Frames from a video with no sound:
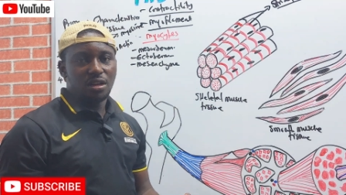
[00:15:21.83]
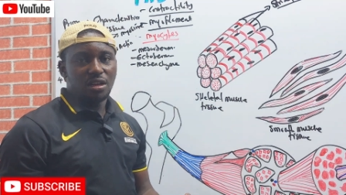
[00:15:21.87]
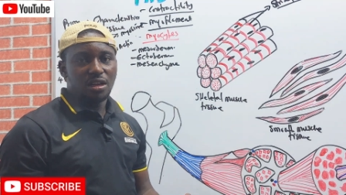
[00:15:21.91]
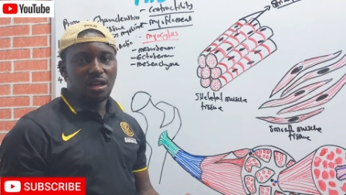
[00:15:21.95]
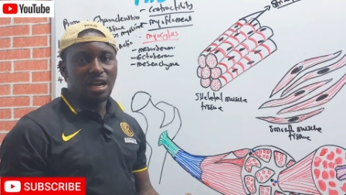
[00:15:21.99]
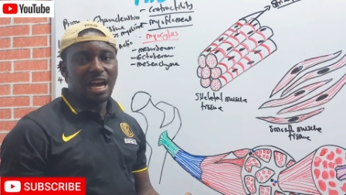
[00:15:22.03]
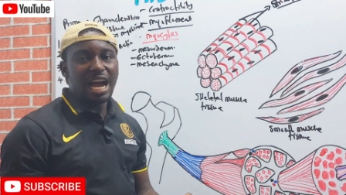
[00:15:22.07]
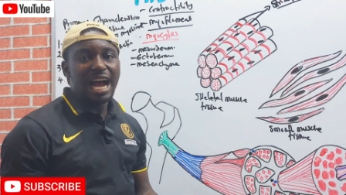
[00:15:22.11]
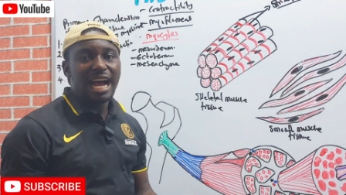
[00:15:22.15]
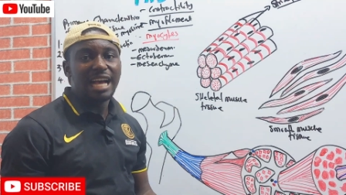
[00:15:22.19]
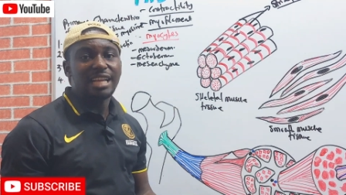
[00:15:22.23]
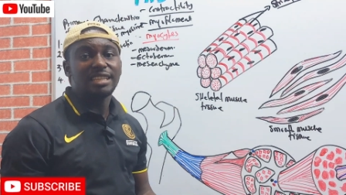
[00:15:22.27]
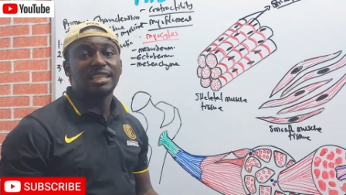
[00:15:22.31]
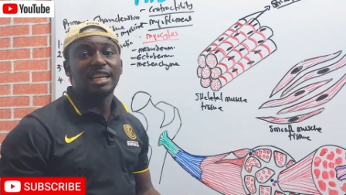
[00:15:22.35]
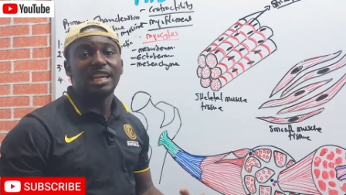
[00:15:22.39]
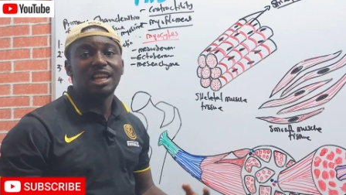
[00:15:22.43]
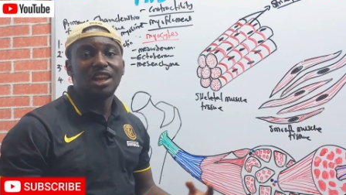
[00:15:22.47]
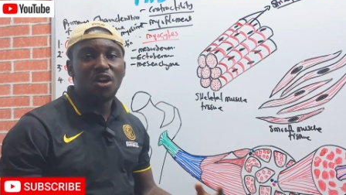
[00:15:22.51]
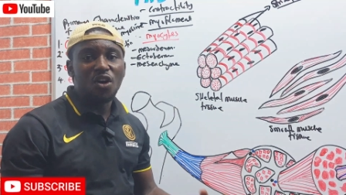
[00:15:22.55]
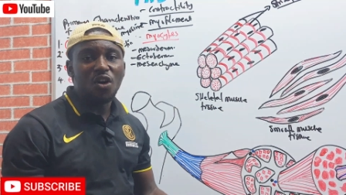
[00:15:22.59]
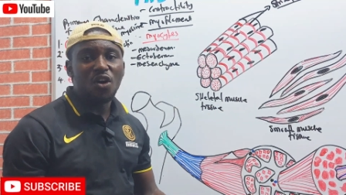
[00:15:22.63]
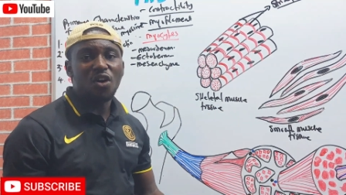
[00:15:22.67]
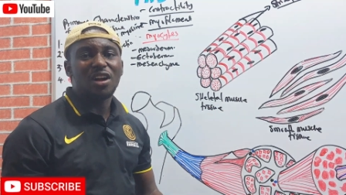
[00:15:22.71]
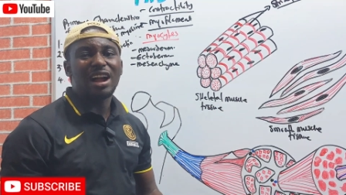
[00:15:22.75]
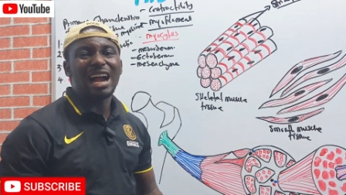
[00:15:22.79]
has a
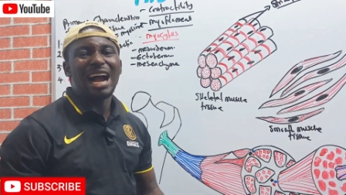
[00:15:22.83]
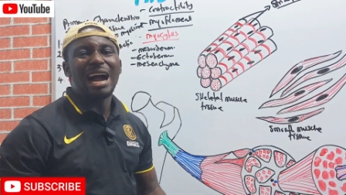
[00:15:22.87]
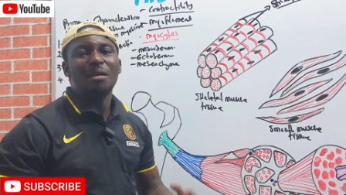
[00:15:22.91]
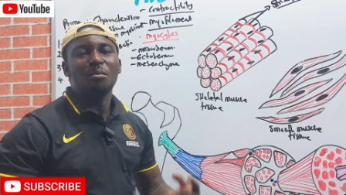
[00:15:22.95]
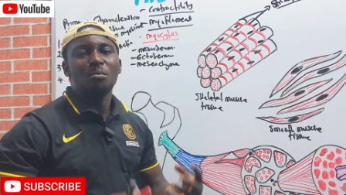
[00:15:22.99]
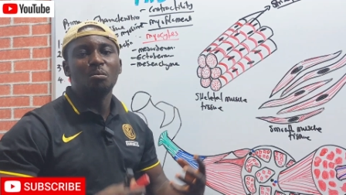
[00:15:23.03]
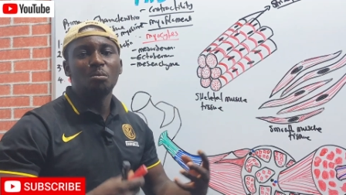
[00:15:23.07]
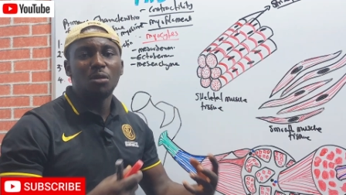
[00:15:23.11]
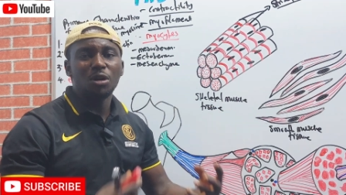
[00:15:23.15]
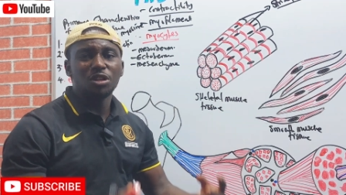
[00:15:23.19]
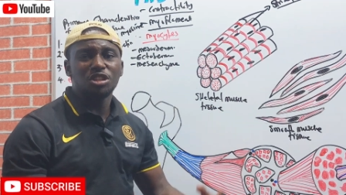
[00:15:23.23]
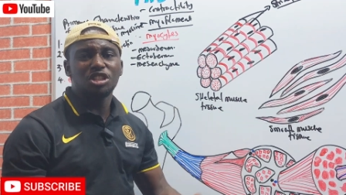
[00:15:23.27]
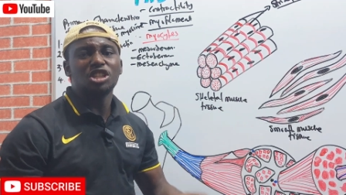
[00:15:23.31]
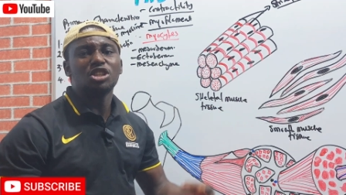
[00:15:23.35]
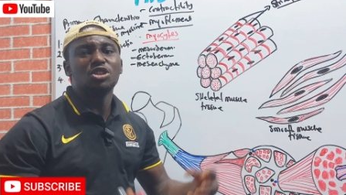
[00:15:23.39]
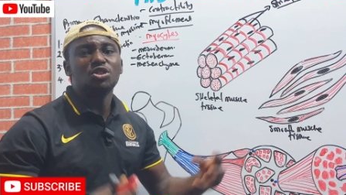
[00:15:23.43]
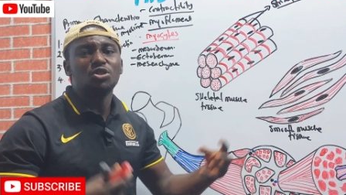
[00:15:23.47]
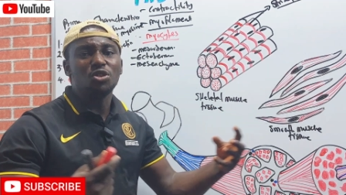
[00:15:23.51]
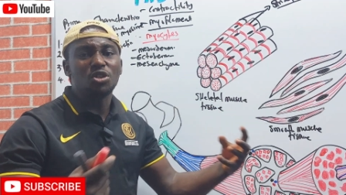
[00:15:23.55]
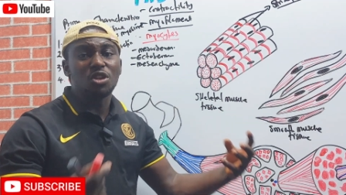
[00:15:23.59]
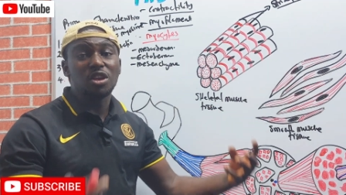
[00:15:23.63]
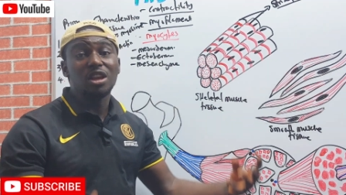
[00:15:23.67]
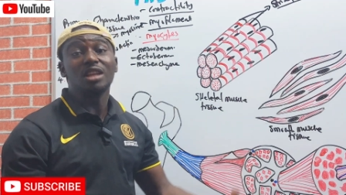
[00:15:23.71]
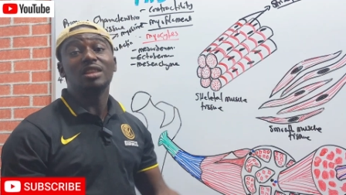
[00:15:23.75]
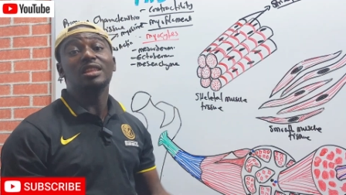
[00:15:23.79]
long and
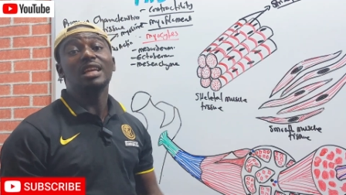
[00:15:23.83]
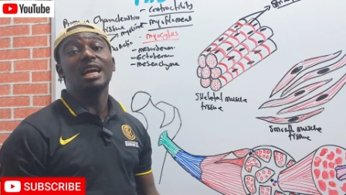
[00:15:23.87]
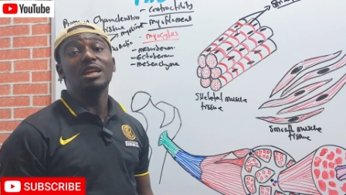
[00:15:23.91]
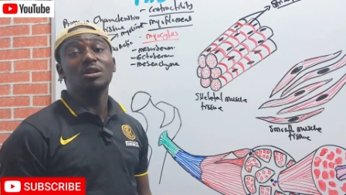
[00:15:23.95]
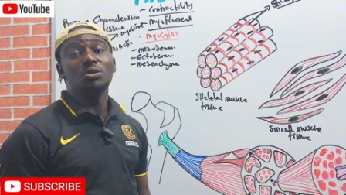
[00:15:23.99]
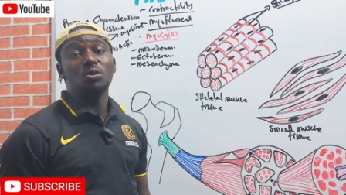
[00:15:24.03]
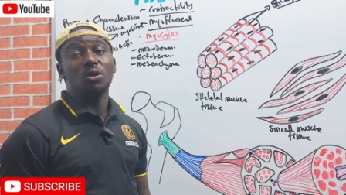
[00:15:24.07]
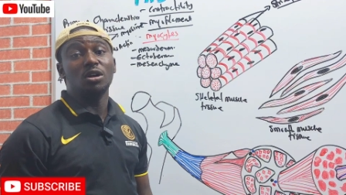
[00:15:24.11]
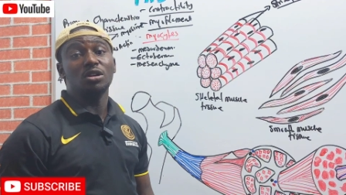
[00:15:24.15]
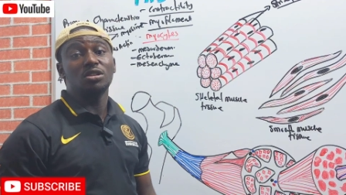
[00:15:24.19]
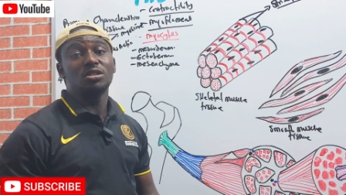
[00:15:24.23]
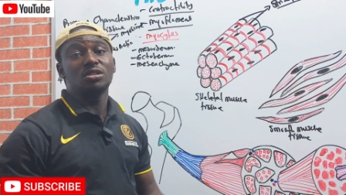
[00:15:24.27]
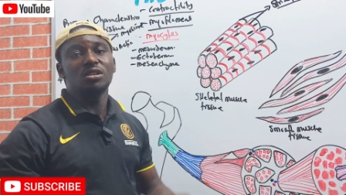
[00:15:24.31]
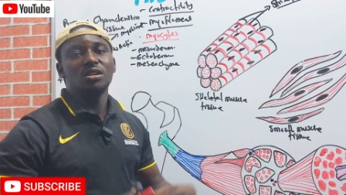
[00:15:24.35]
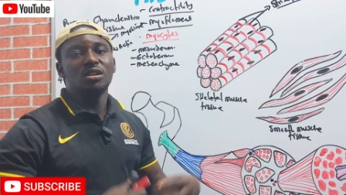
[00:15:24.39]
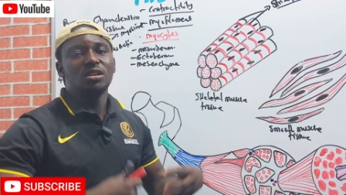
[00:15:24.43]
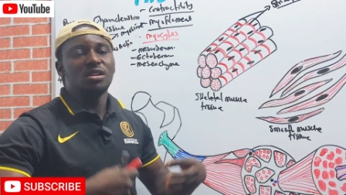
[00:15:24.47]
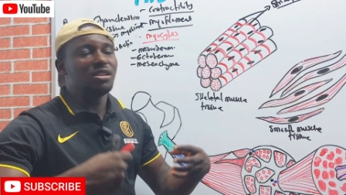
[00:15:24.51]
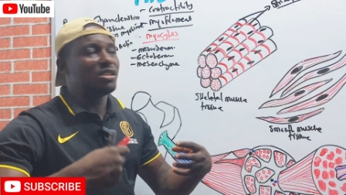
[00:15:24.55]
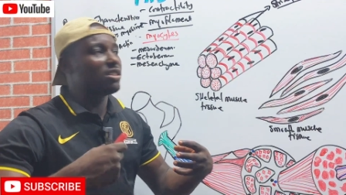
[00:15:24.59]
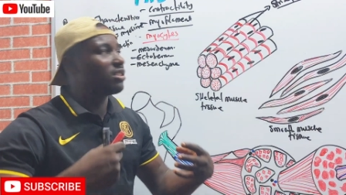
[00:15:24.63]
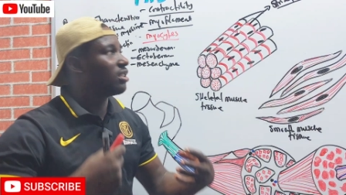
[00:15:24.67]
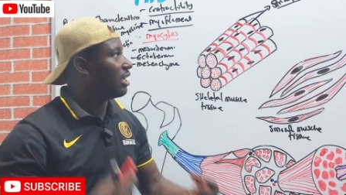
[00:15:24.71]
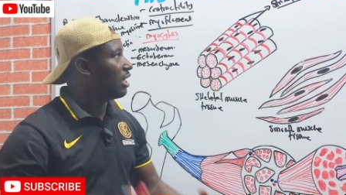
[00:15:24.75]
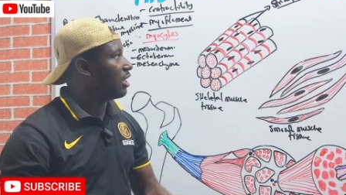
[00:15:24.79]
multinucleated what?
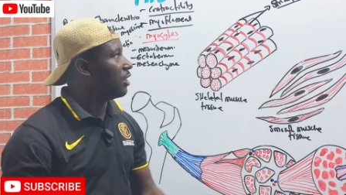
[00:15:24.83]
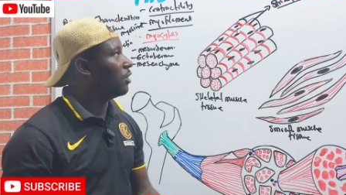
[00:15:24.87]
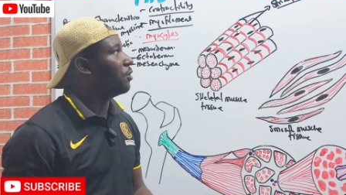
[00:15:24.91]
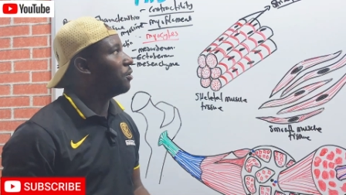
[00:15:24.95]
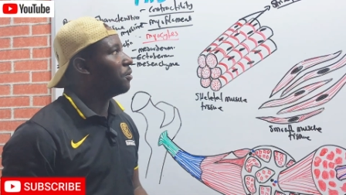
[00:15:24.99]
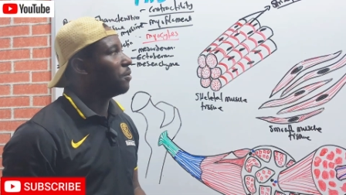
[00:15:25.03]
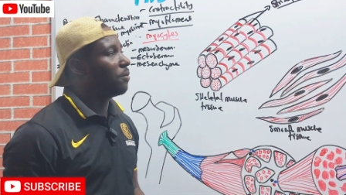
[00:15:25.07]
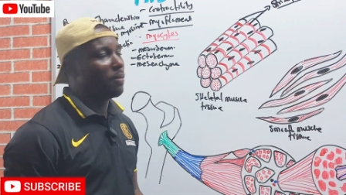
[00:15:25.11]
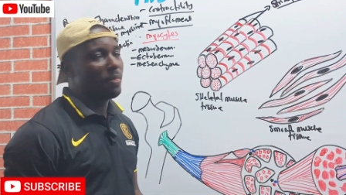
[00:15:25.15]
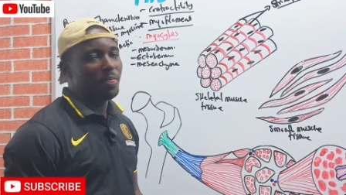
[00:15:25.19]
Cell.